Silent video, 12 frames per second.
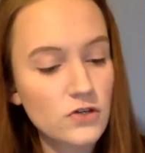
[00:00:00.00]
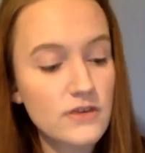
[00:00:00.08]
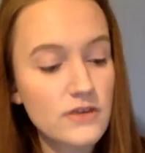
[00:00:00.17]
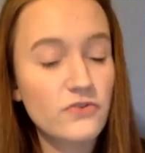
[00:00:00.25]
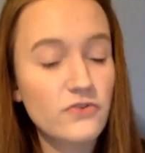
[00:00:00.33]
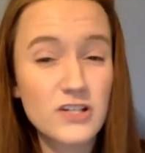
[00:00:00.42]
in
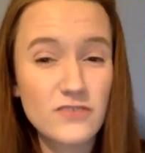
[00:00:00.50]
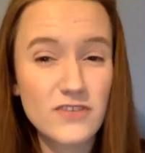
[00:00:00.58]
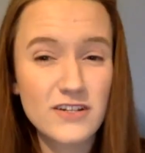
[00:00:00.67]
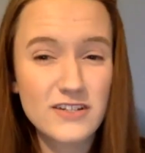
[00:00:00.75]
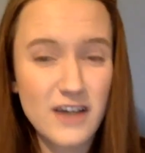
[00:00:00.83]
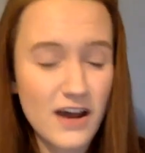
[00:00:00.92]
front of an
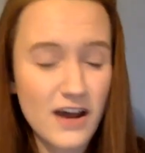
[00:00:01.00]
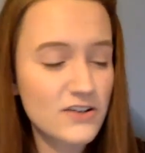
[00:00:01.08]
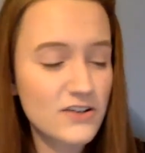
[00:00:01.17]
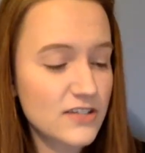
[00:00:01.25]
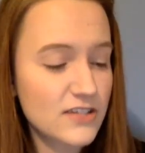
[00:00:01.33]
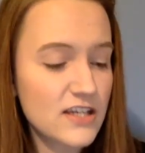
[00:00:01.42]
entire
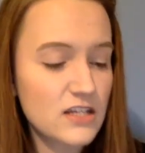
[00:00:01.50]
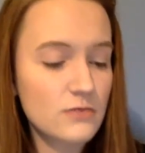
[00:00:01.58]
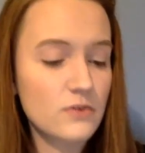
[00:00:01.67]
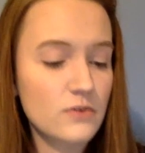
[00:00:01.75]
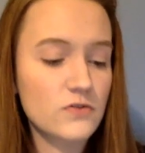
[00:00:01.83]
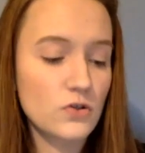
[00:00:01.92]
stadium
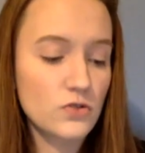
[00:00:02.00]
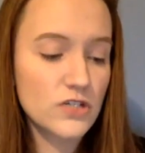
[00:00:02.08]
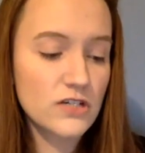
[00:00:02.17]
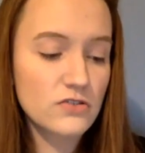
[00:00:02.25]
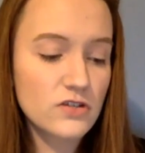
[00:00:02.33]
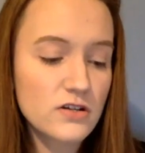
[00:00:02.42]
of school
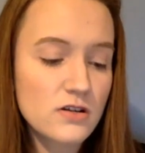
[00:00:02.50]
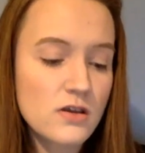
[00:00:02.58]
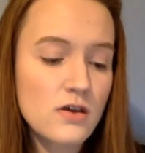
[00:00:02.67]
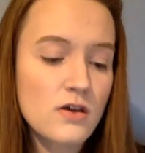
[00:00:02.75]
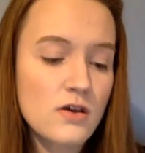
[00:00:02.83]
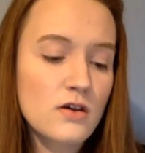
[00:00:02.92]
children,
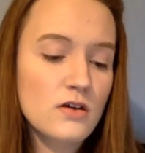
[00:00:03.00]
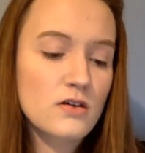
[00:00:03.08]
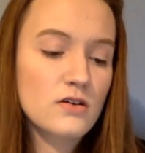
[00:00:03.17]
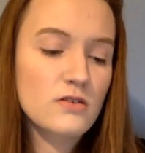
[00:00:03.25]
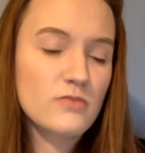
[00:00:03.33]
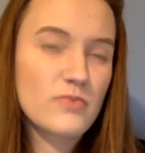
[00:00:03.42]

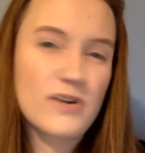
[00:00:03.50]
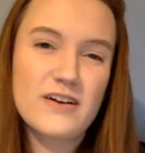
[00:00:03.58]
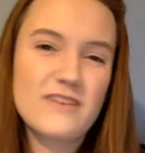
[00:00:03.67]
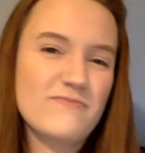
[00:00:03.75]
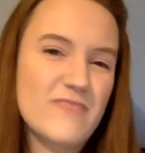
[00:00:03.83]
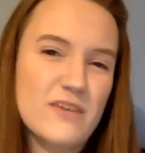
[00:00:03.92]
but
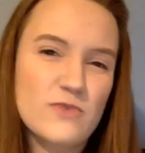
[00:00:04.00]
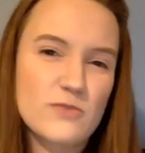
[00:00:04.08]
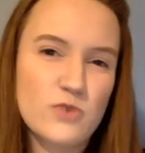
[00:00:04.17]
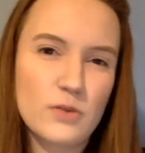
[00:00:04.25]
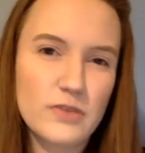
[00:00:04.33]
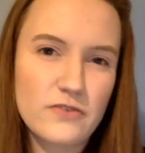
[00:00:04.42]
it was
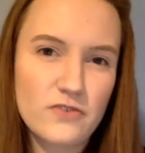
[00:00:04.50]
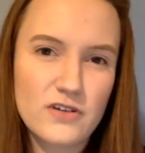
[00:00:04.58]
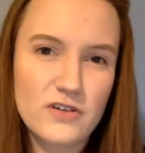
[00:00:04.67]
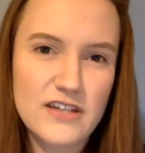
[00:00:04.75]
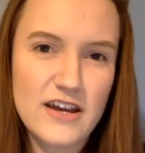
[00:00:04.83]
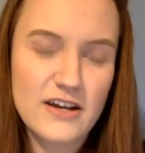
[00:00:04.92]
probably for a
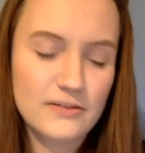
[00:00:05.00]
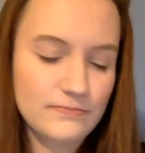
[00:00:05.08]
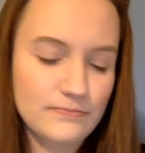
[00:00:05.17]
dare.